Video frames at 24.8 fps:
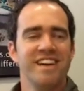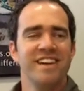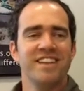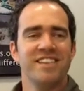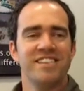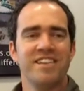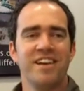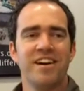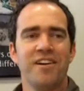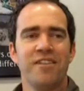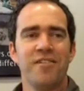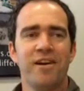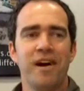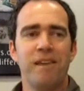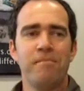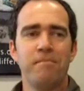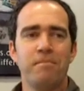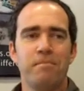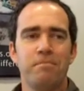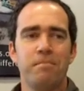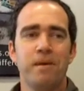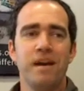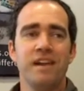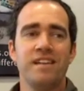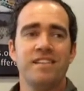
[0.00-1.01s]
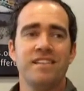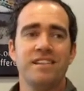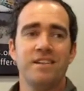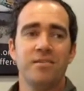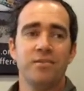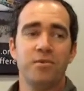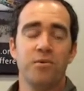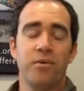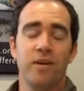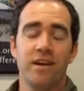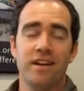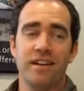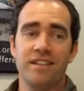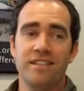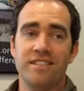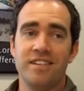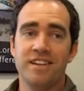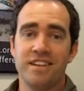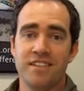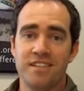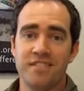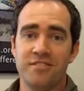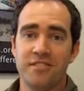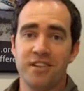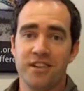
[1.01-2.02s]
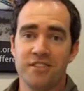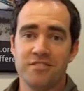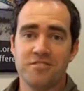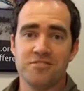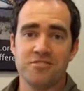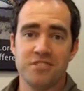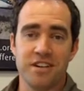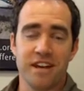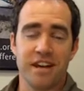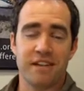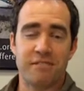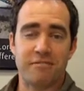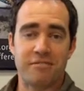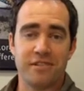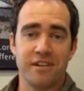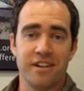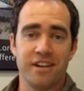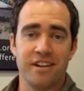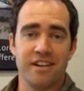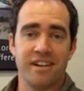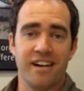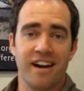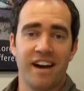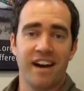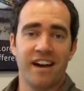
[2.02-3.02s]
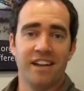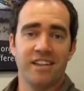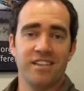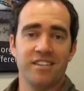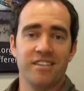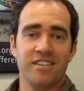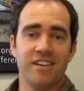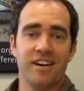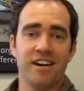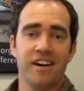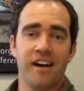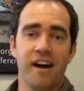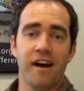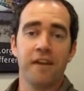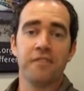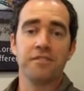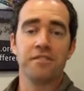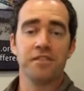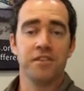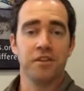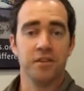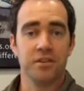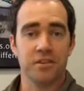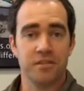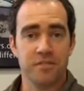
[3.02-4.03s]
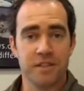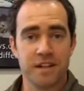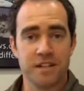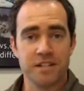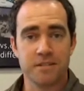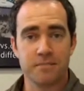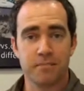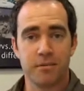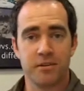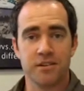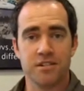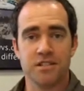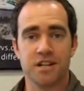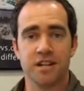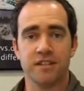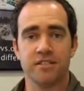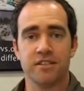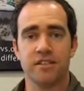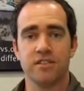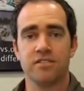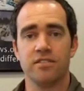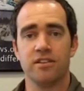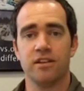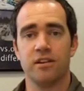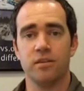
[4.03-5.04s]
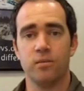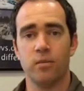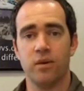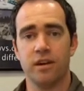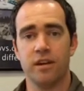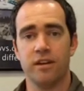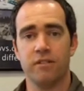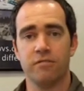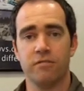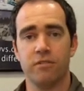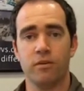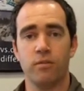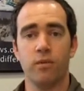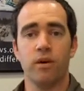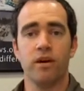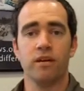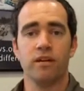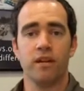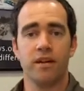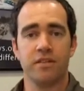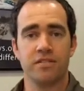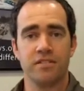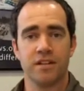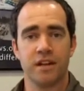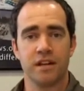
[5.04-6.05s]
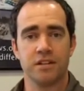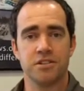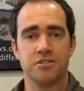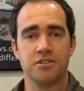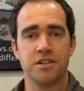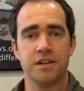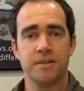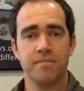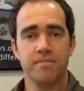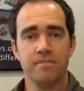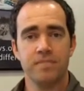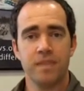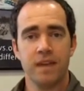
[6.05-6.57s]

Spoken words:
So basically, it was quite an addictive country, Africa. And after the conservation project, I started working for a wildlife sanctuary.